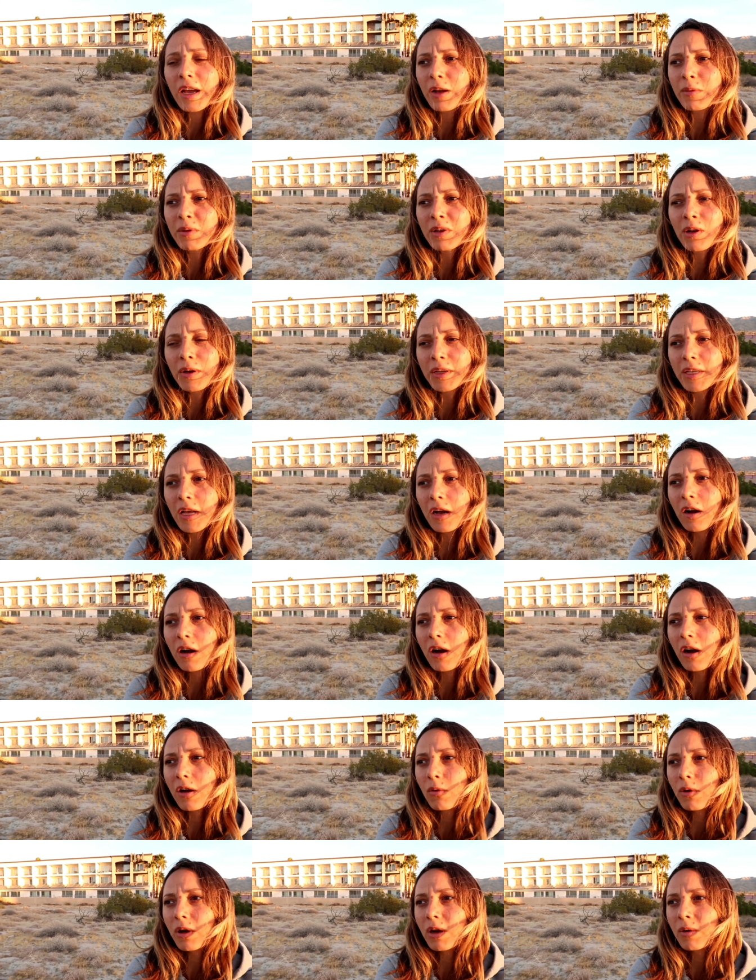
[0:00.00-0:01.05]
I've been calling it
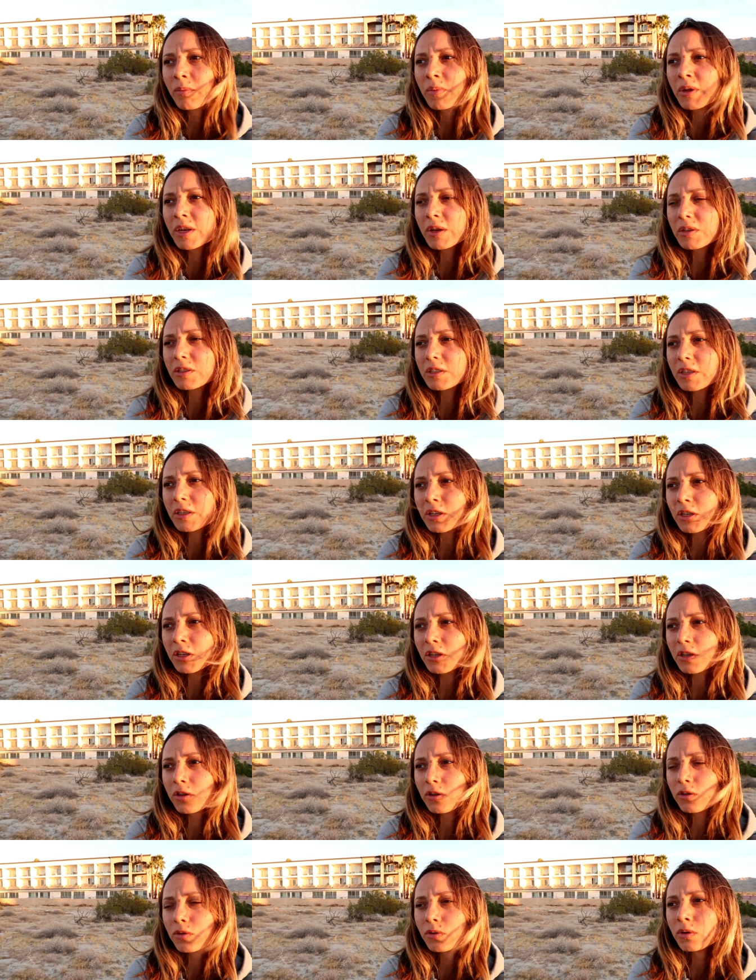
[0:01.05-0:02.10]
Agua, but it's a
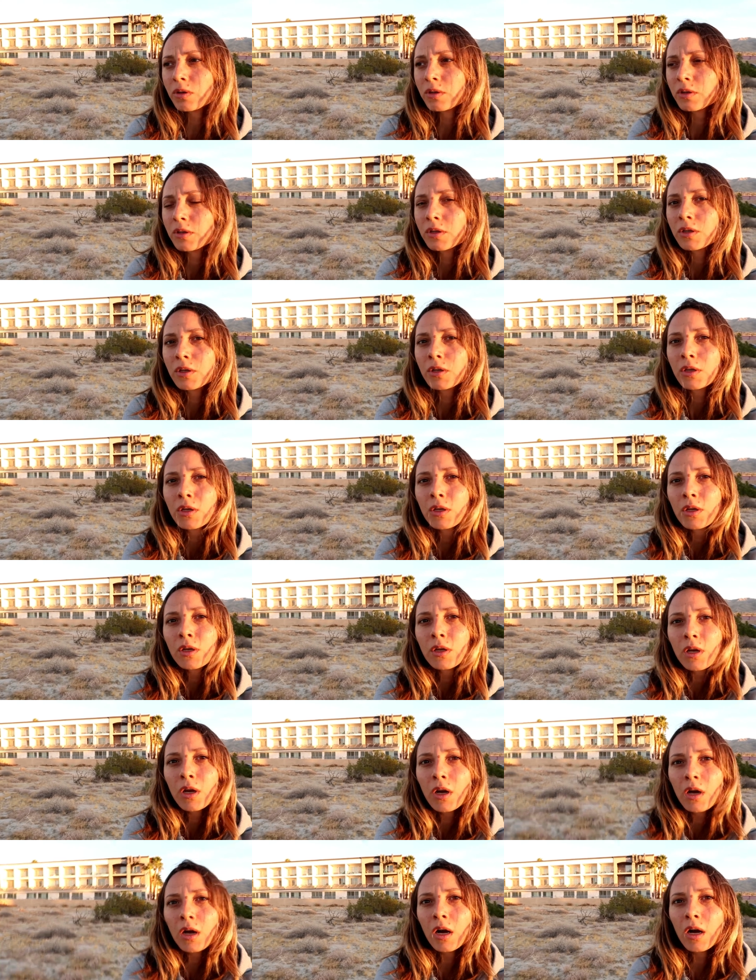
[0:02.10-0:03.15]
Q.
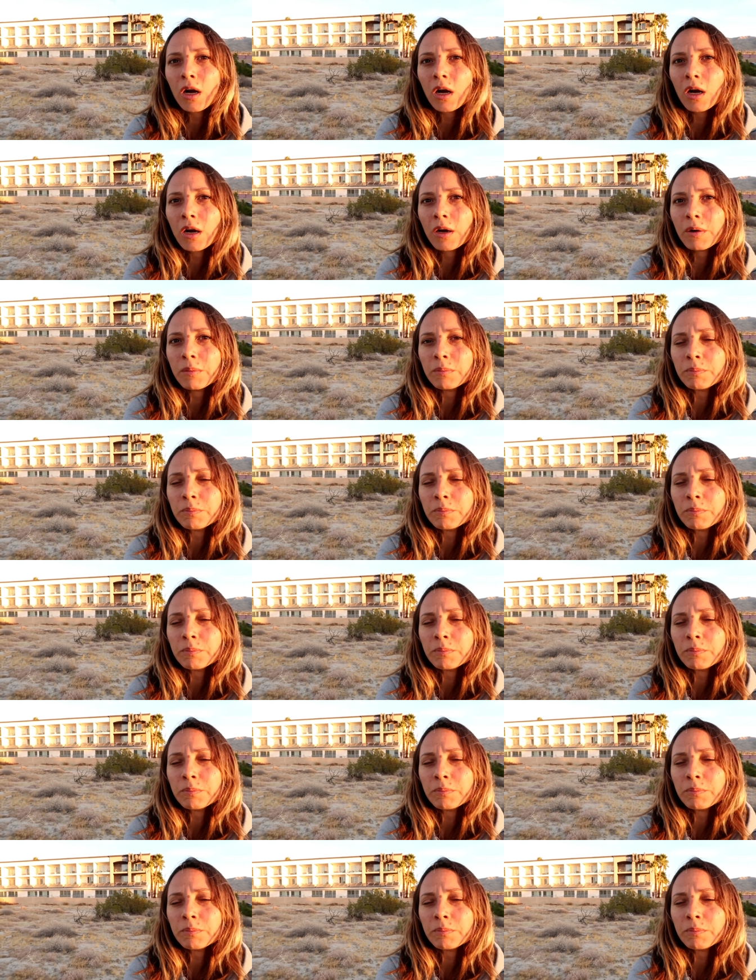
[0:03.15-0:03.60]
Um,